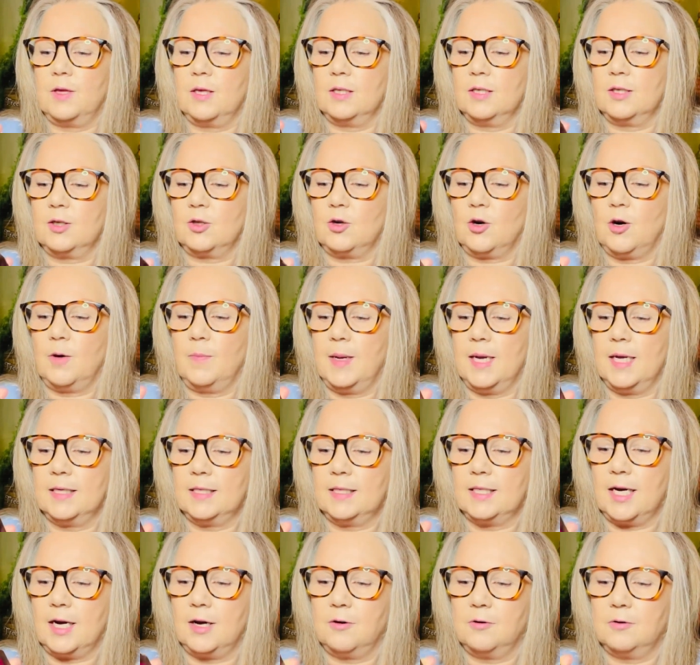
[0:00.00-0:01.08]
the Starman
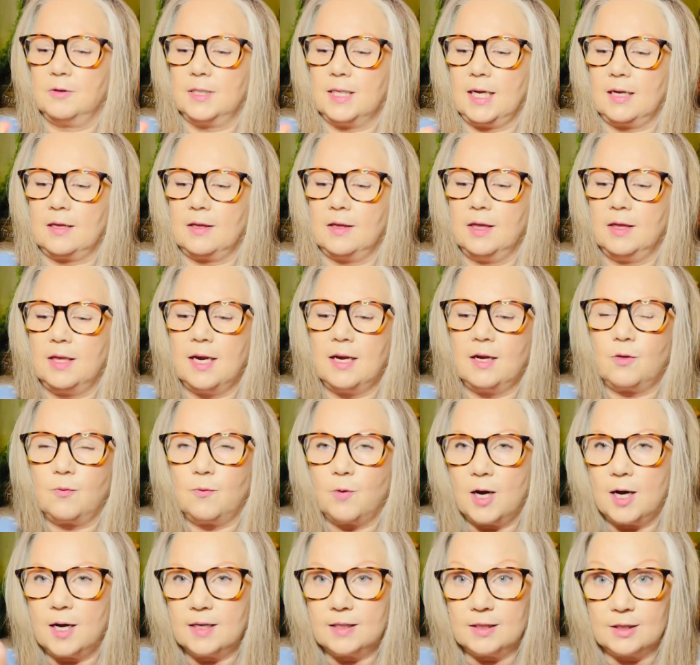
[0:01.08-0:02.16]
tarot deck
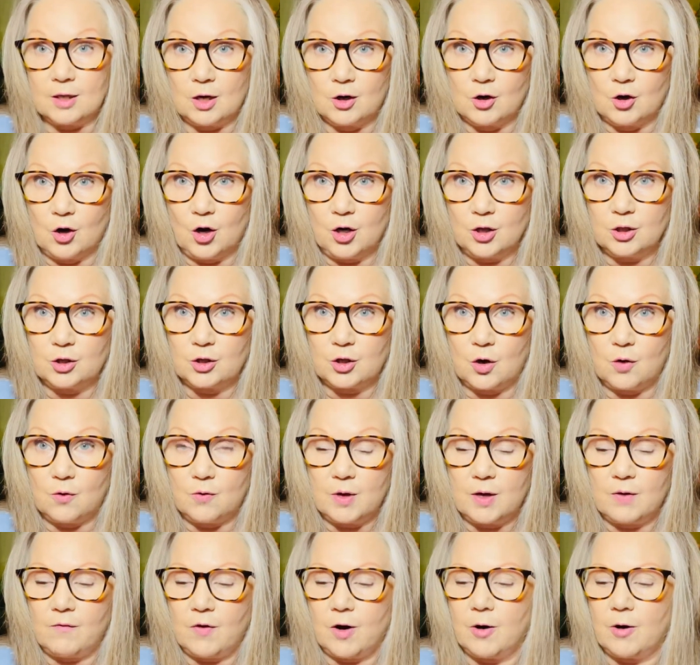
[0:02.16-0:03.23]
lengthwise, not
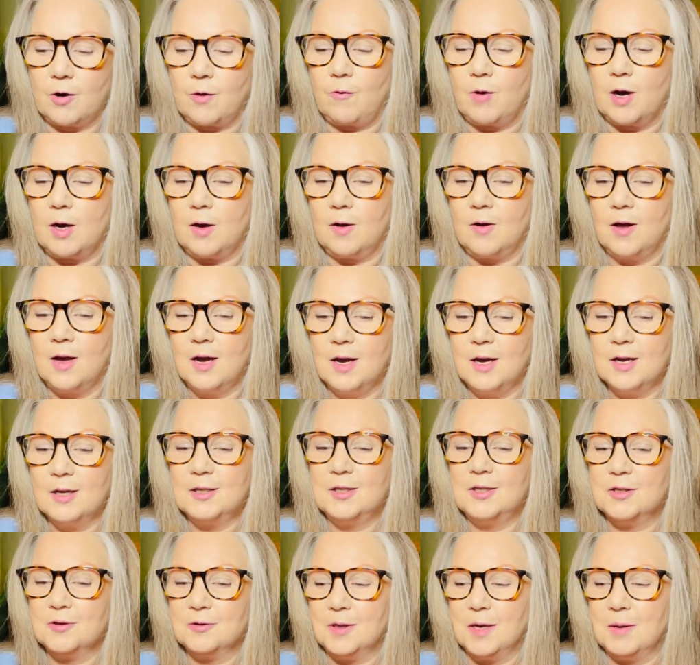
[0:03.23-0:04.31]
going very well.
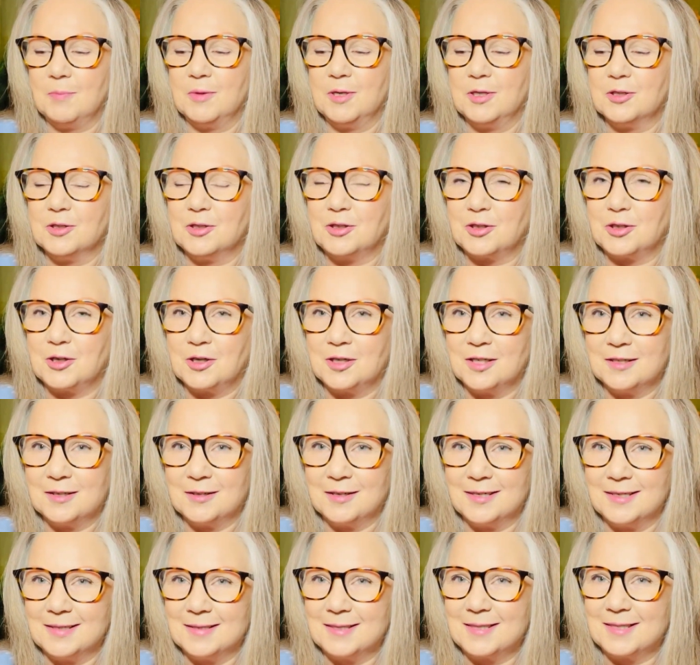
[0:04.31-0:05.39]
So let me just turn it
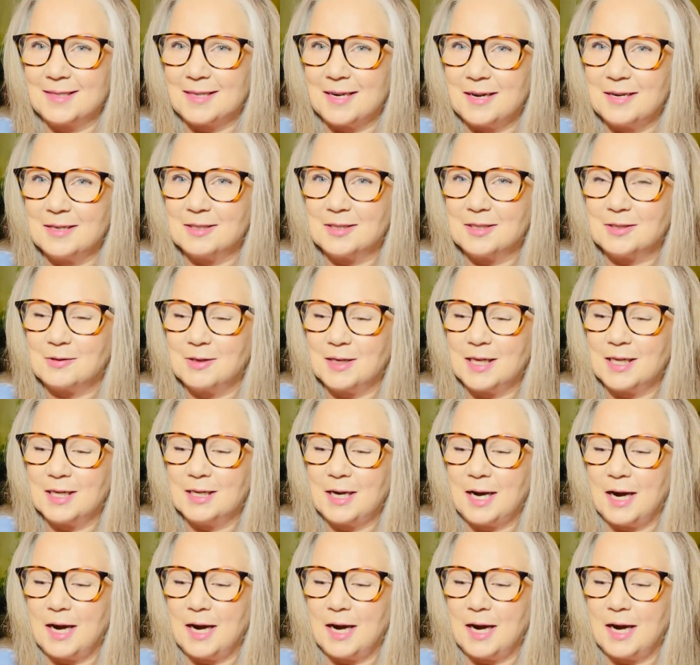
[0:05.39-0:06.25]
on its side so I can